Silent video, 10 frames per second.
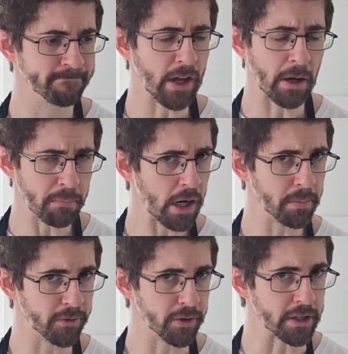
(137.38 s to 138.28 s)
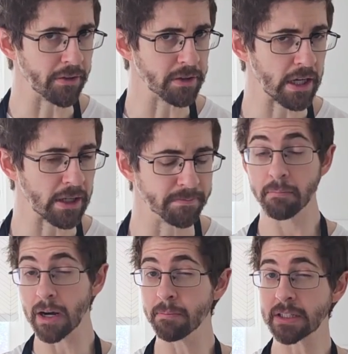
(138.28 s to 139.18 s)
A problem for another day.
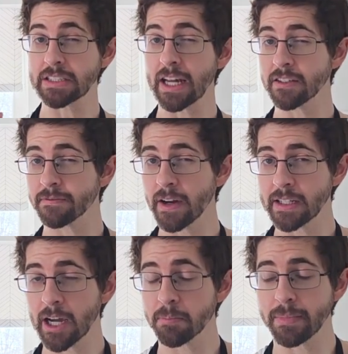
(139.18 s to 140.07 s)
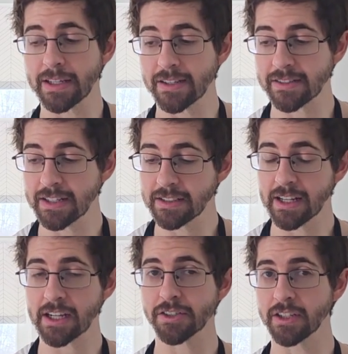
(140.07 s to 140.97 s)
But I'm excited to find out, because I did
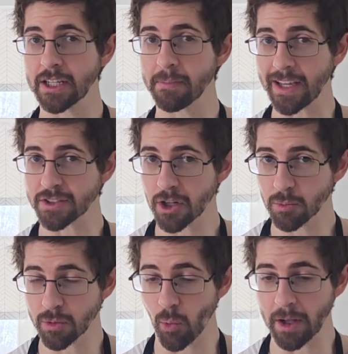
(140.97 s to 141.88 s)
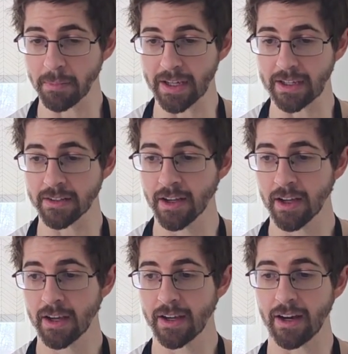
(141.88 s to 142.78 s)
actually get my start with winemaking.
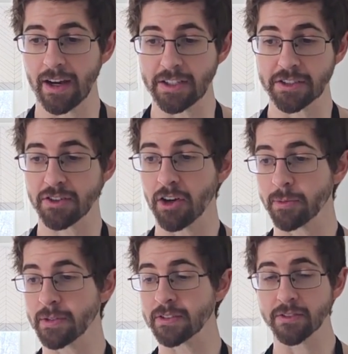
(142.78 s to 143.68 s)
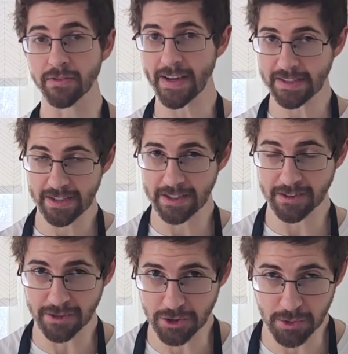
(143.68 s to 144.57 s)
I just thought it was
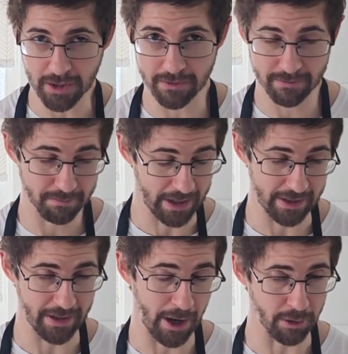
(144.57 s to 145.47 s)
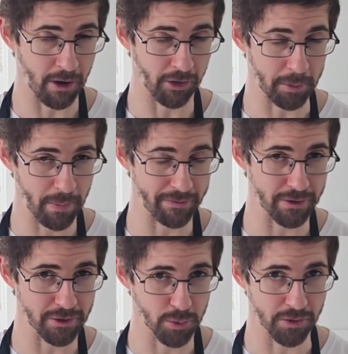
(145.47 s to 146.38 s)
fascinating that you could make an alcoholic
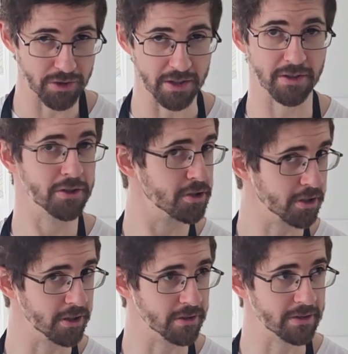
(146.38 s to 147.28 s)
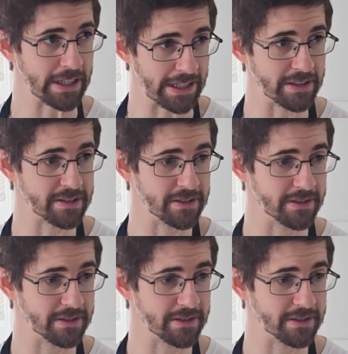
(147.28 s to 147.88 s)
beverage with just sugar, yeast,